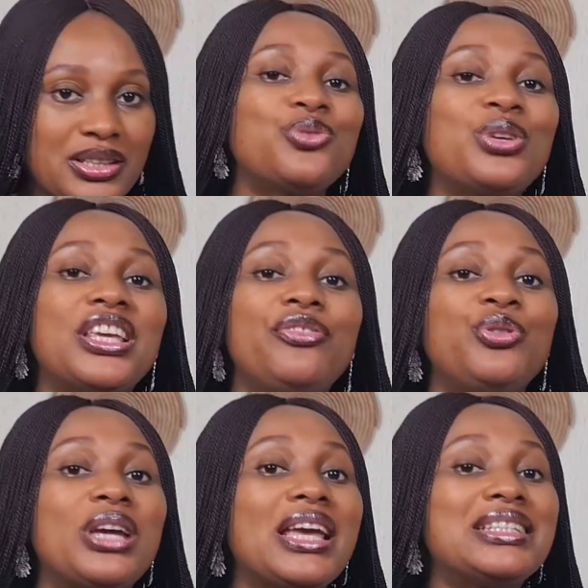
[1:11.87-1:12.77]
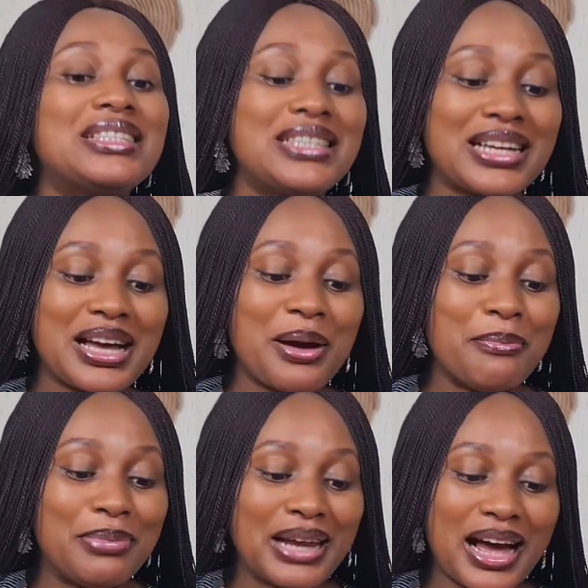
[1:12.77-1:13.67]
This will give you a thick
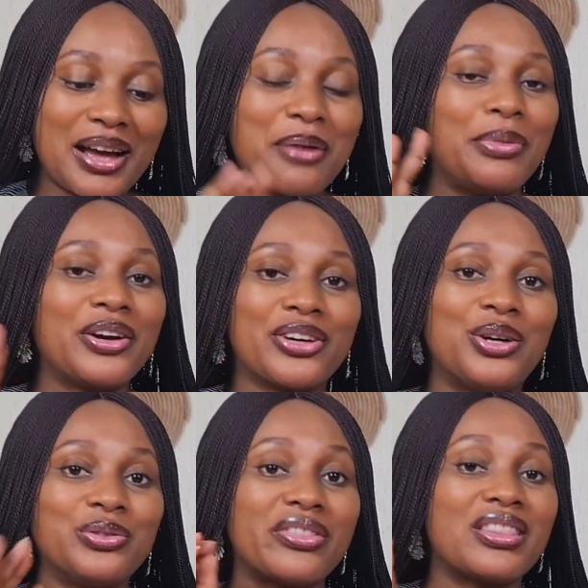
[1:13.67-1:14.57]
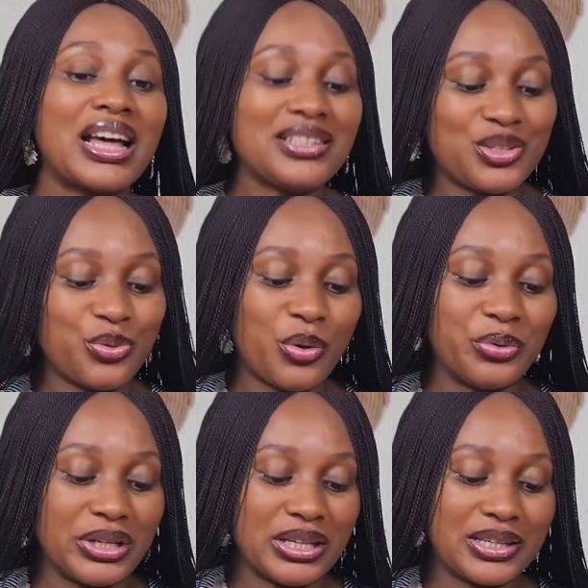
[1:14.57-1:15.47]
black background. That is what
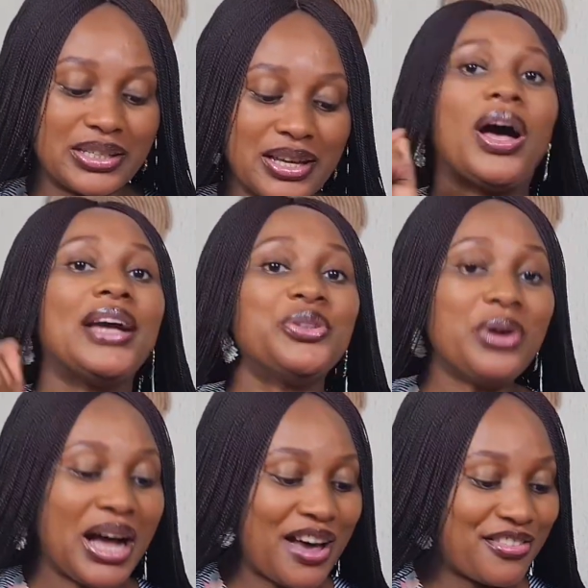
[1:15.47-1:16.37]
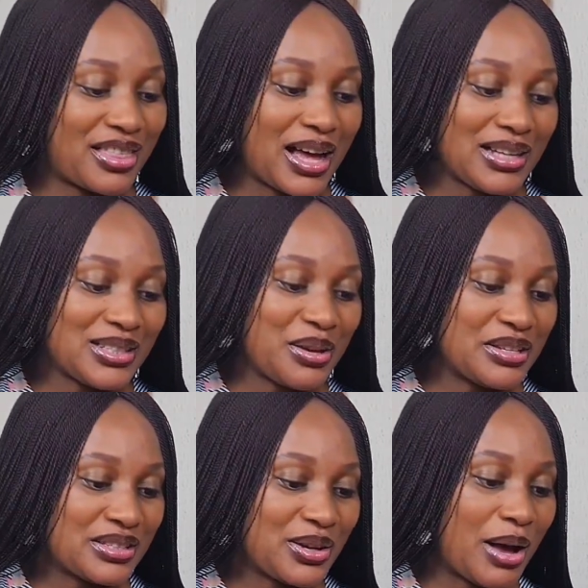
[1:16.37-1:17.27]
we need. I don't have that,
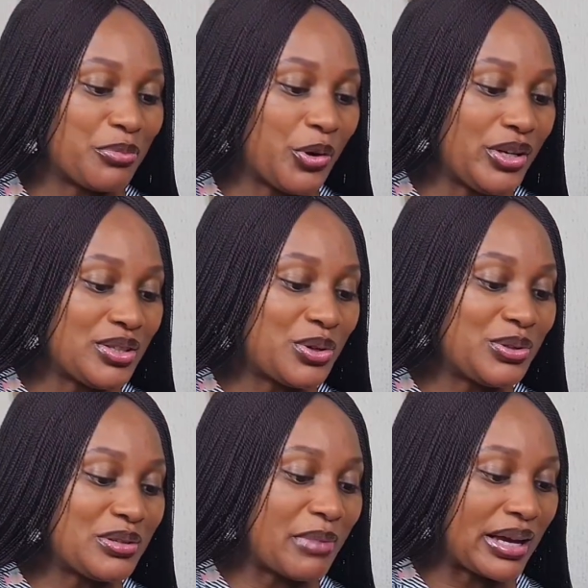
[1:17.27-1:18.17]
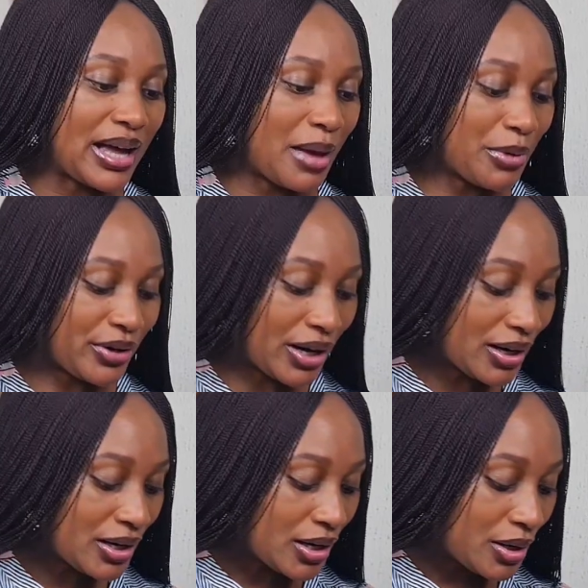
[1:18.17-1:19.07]
so I'm going to go to my
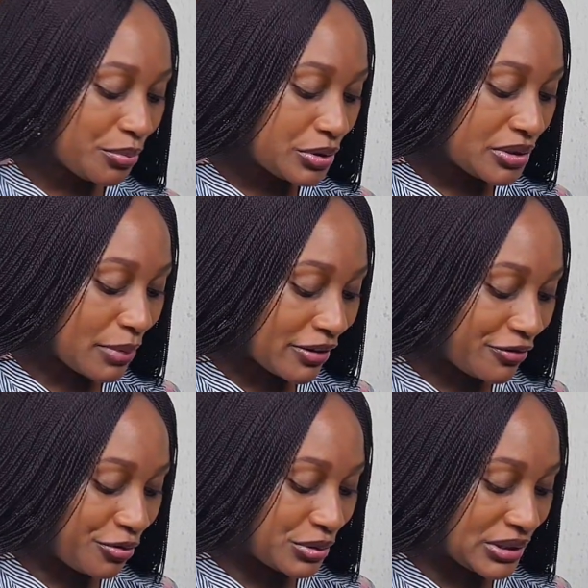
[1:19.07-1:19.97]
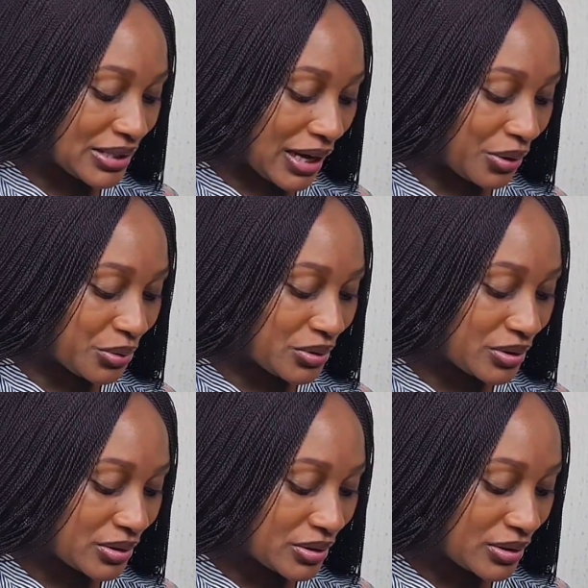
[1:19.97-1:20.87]
camera, put my phone down,
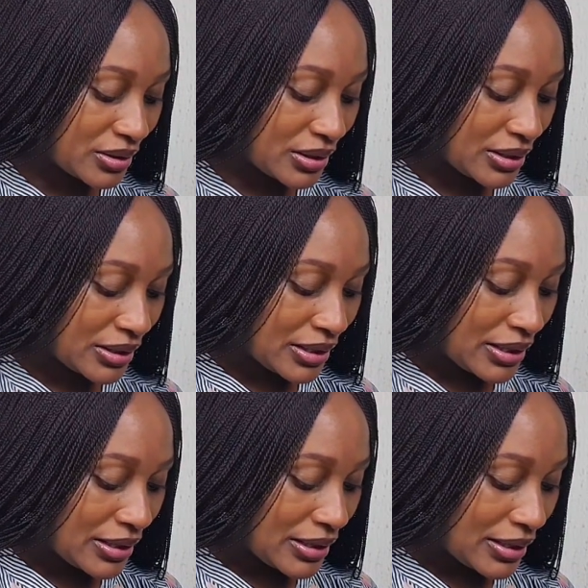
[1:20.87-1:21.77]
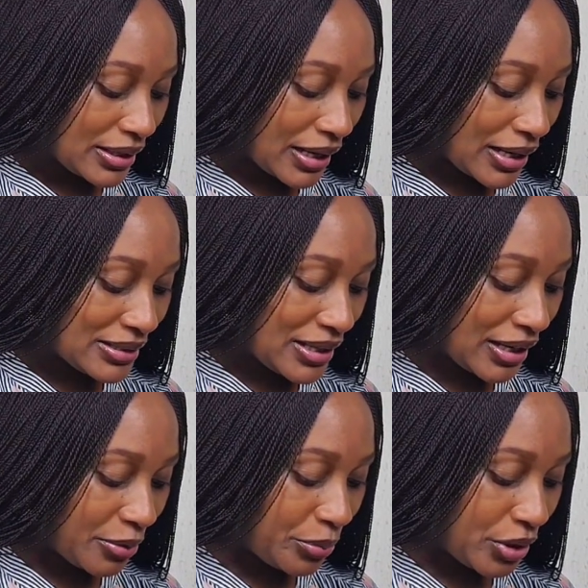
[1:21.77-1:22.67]
and
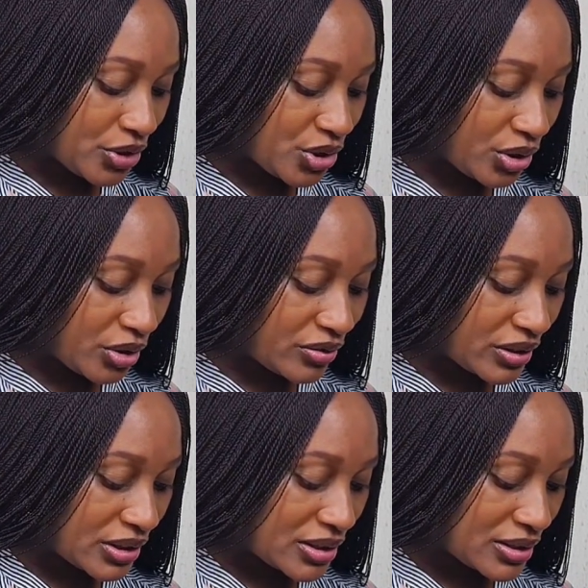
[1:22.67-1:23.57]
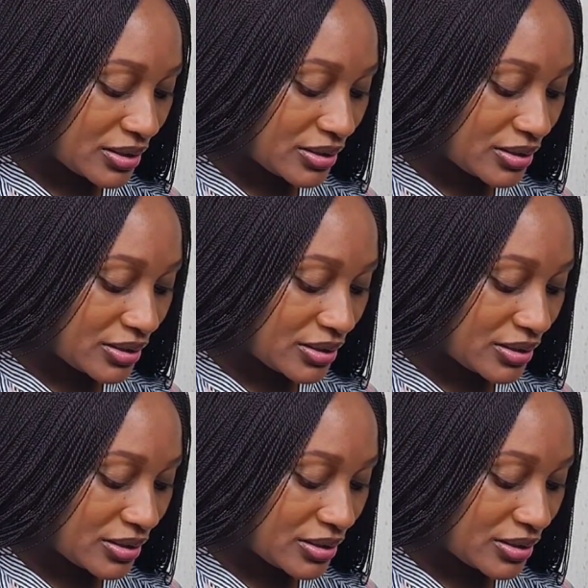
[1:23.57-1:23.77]
take a picture of it.